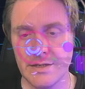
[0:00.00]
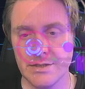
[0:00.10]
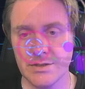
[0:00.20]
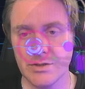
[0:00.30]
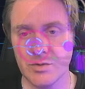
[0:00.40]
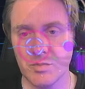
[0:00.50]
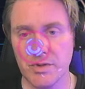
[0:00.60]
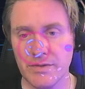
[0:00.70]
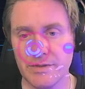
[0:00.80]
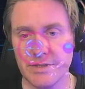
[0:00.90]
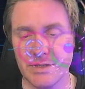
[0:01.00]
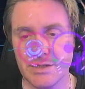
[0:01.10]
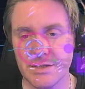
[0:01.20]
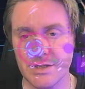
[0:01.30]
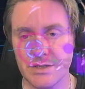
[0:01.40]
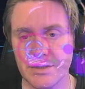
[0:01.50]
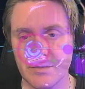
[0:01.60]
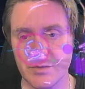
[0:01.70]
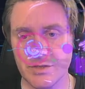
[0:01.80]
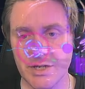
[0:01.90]
So you're previously seeing
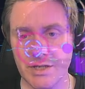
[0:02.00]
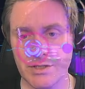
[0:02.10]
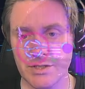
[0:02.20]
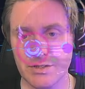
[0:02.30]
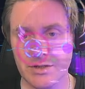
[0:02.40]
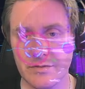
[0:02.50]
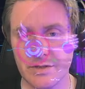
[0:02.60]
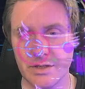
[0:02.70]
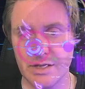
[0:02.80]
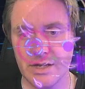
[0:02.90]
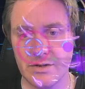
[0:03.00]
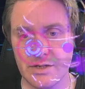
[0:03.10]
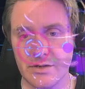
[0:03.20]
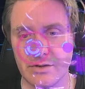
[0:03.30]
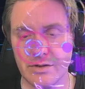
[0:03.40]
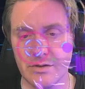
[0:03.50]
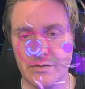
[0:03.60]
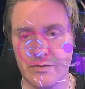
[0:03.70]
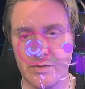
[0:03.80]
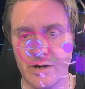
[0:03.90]
some rejections off the cloud here on the
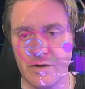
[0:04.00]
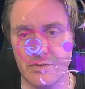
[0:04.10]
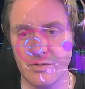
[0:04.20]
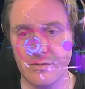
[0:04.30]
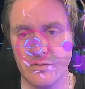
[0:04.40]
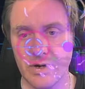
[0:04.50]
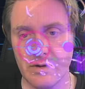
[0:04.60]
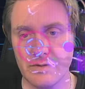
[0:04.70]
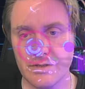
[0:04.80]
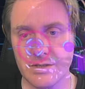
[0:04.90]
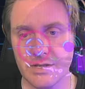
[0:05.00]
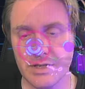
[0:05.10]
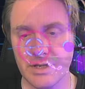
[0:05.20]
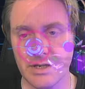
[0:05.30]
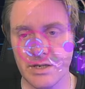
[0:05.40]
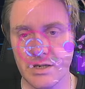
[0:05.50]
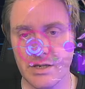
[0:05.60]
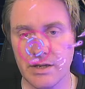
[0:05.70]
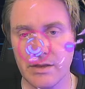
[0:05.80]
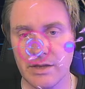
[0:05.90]
4-hour. The 4-hour is
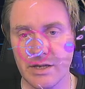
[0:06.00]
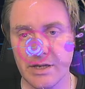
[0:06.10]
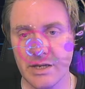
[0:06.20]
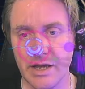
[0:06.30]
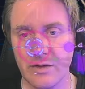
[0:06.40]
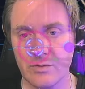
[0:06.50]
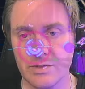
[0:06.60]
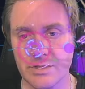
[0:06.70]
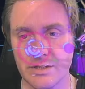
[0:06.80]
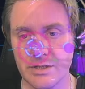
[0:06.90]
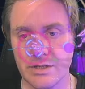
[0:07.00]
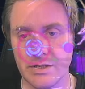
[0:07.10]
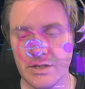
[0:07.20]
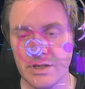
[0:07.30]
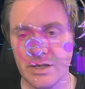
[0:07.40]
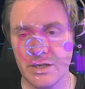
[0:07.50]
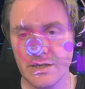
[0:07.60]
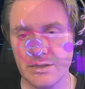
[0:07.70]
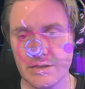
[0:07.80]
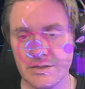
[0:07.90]
thickening out in
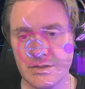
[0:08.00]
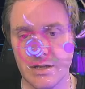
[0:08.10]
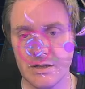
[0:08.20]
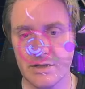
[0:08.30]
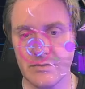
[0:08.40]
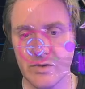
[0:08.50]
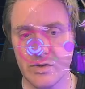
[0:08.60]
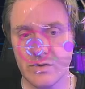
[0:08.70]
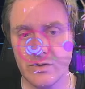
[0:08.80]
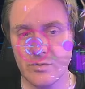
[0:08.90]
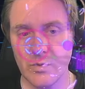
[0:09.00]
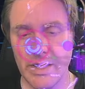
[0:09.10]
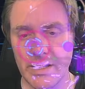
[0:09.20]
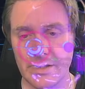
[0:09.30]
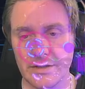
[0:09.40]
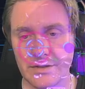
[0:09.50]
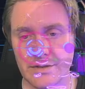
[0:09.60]
a selling volume way.